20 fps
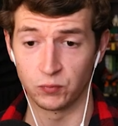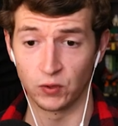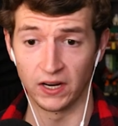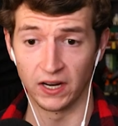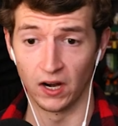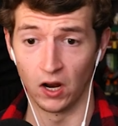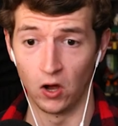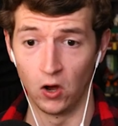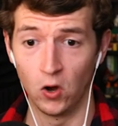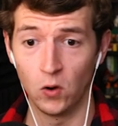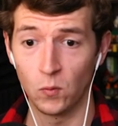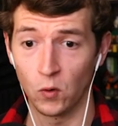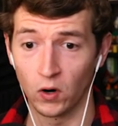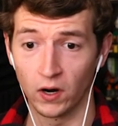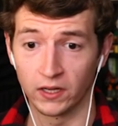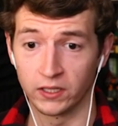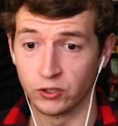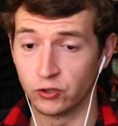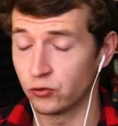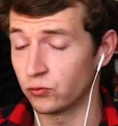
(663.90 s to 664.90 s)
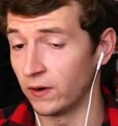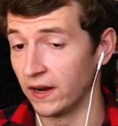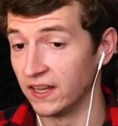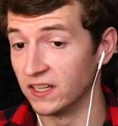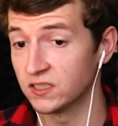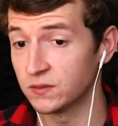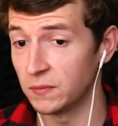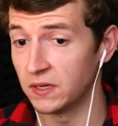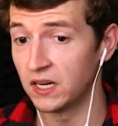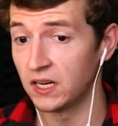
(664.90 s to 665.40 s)
bring it home or I could
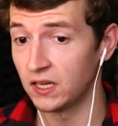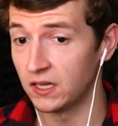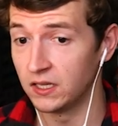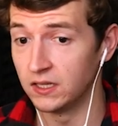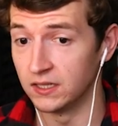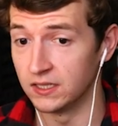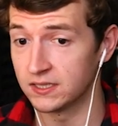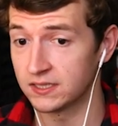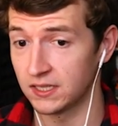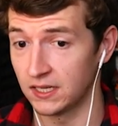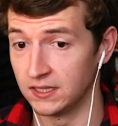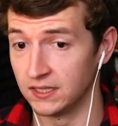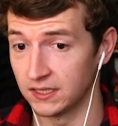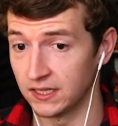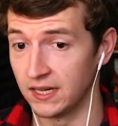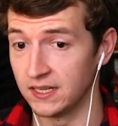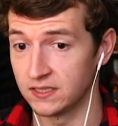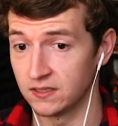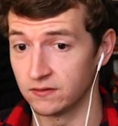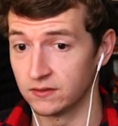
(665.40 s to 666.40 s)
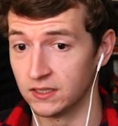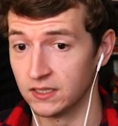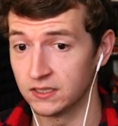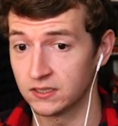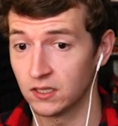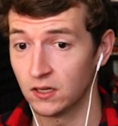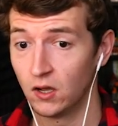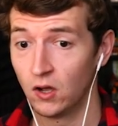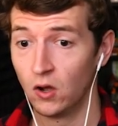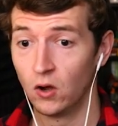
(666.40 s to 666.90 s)
transmit it in this, in the case of this.